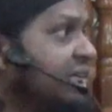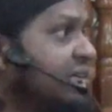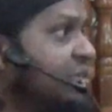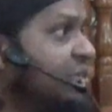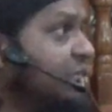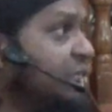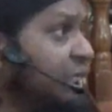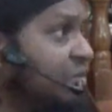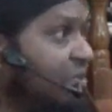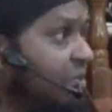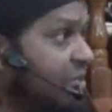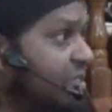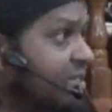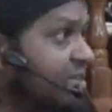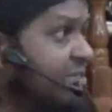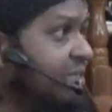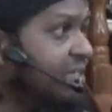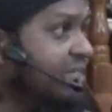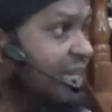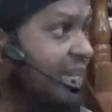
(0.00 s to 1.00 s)
You're supposed
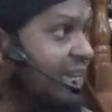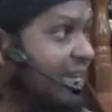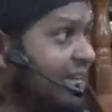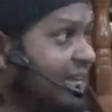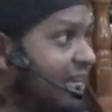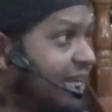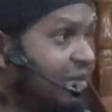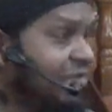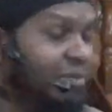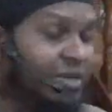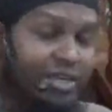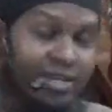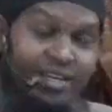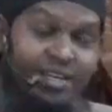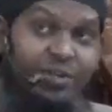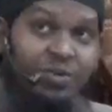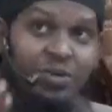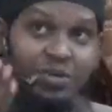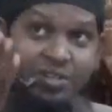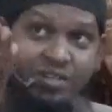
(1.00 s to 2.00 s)
to be telling him,
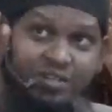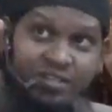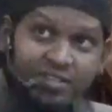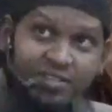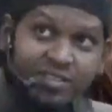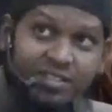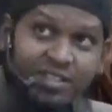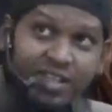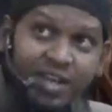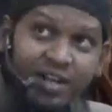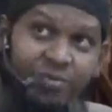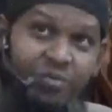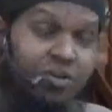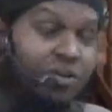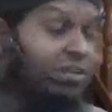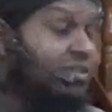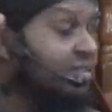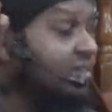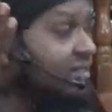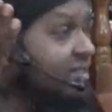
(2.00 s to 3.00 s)
hey, look, see that
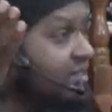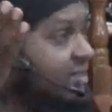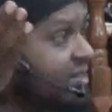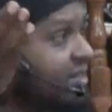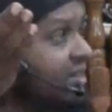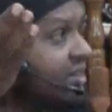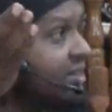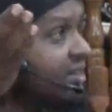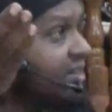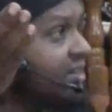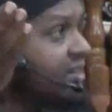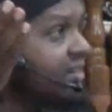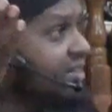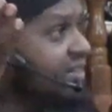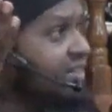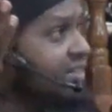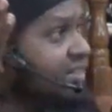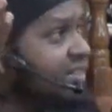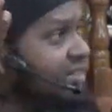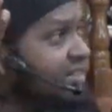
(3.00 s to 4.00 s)
one?
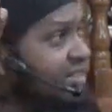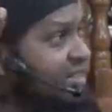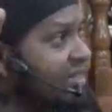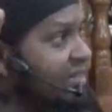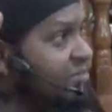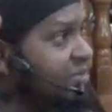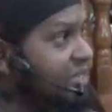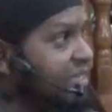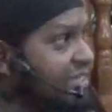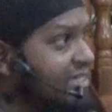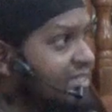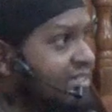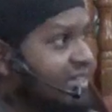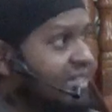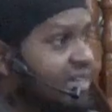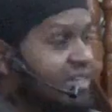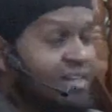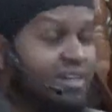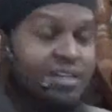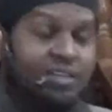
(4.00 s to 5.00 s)
See Iblis
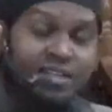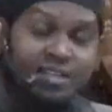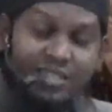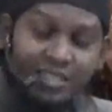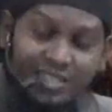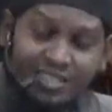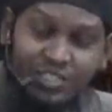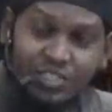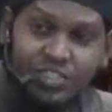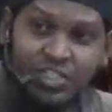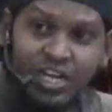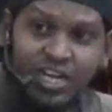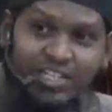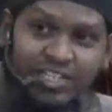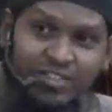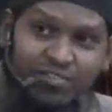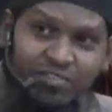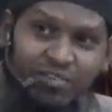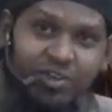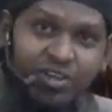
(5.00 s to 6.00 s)
there? He in
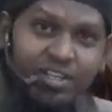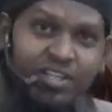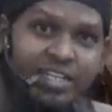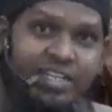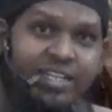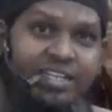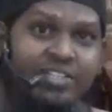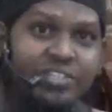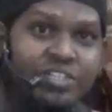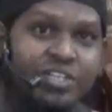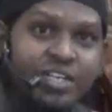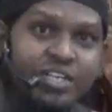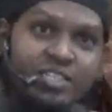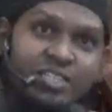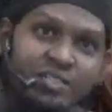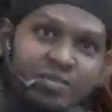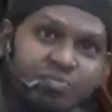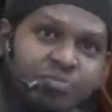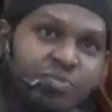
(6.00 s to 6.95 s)
charge of all the angels.